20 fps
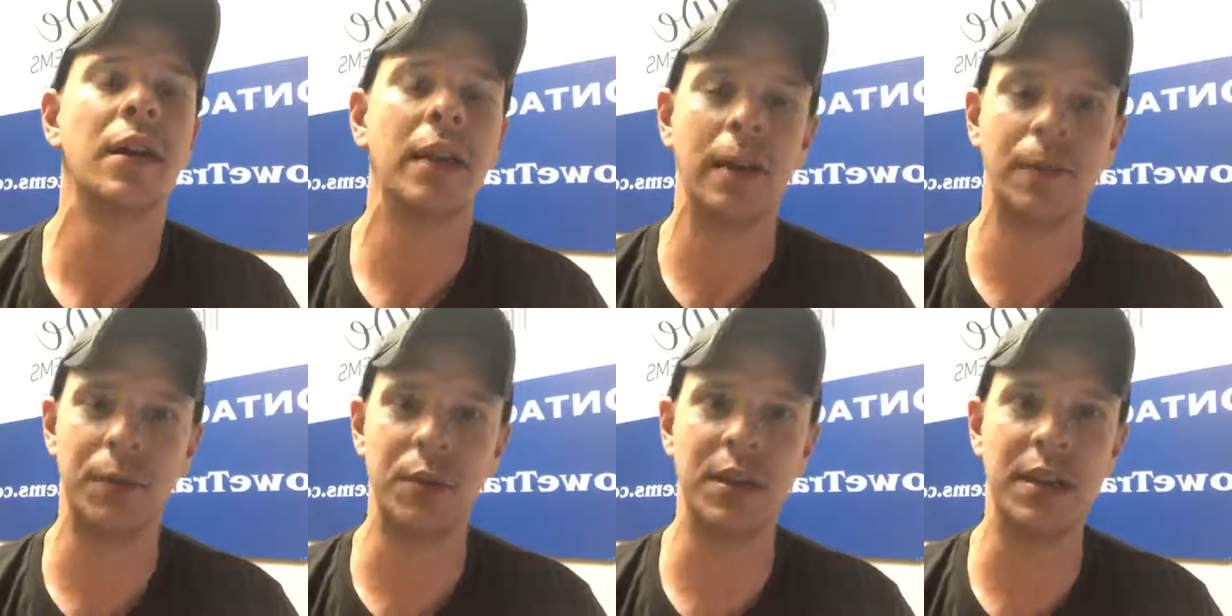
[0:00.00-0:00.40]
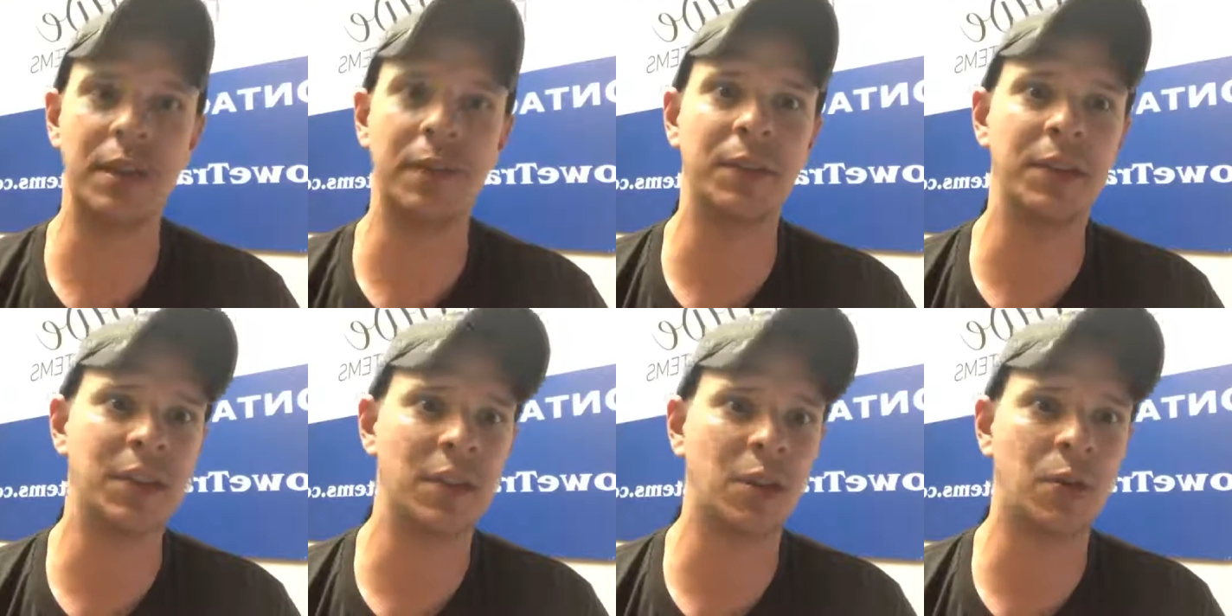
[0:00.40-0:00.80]
If you
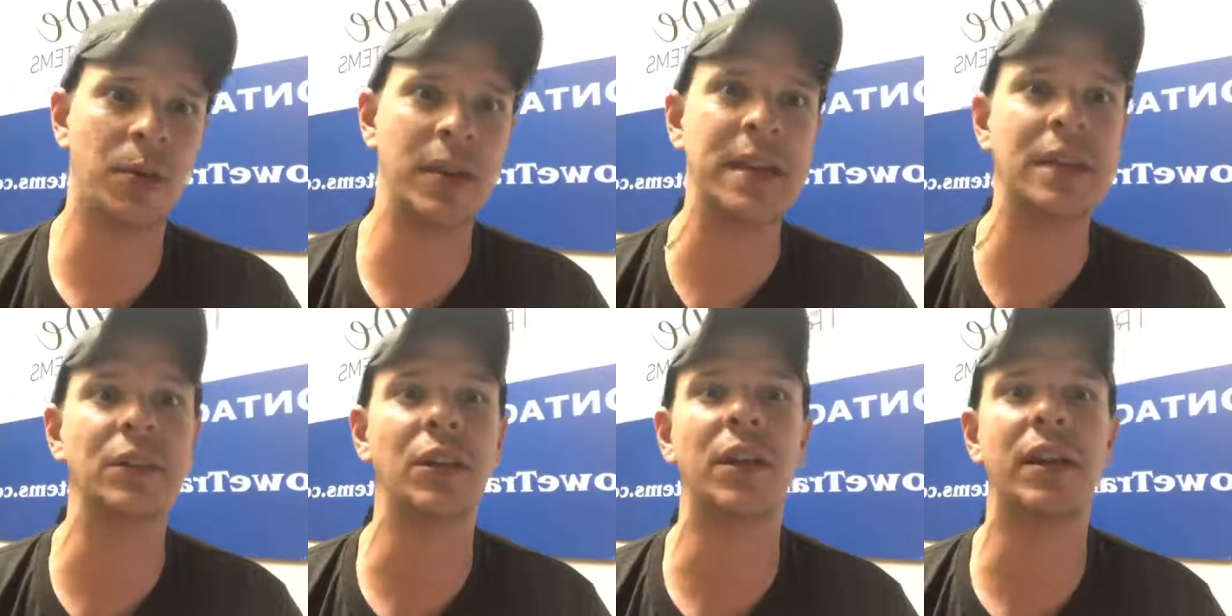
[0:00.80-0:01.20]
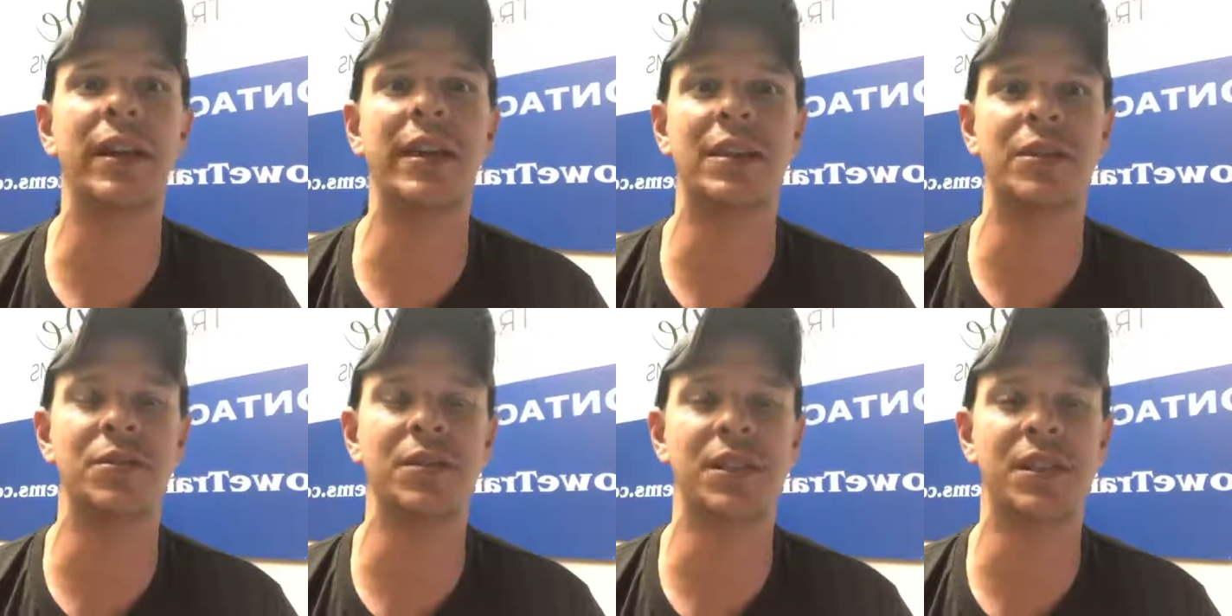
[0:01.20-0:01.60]
give it the green
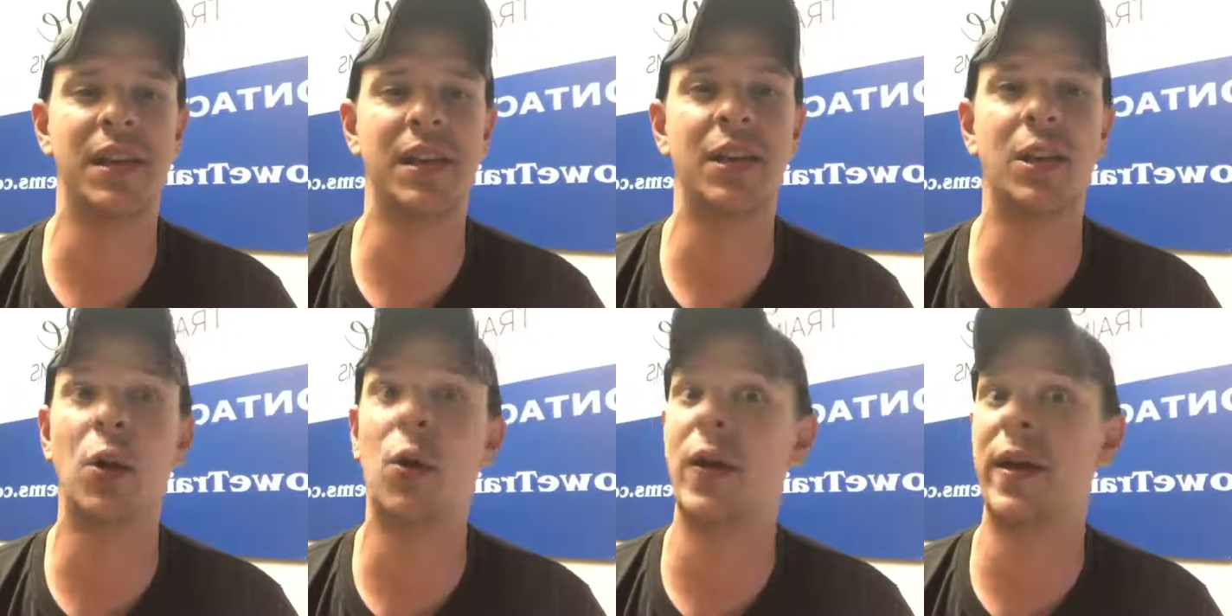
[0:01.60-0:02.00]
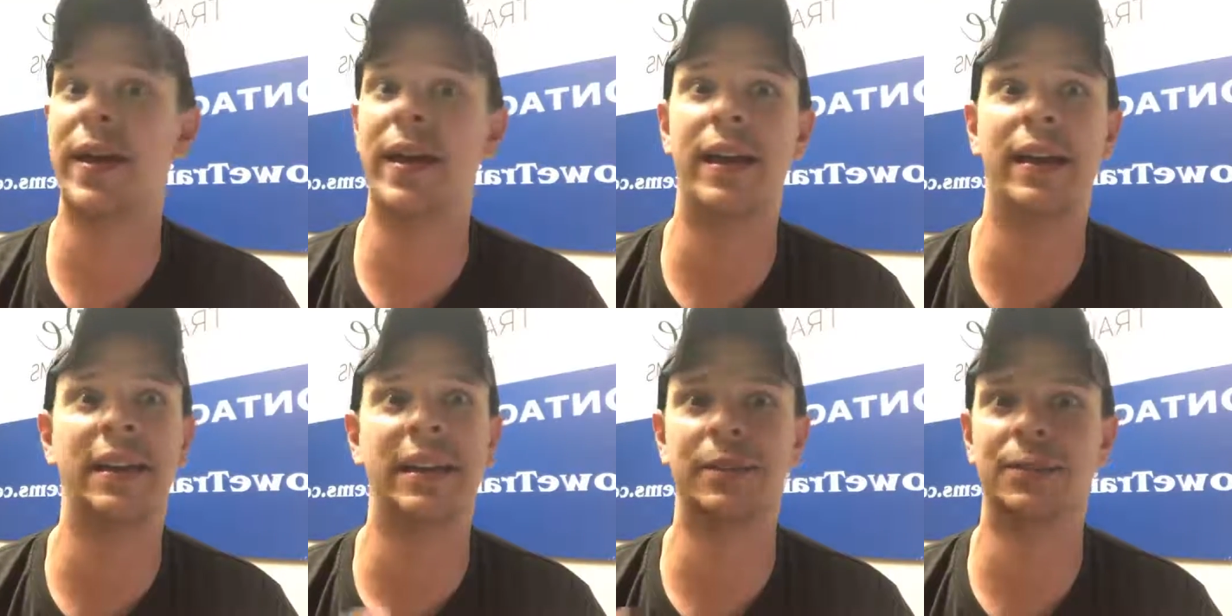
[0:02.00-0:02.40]
light, you say go ahead.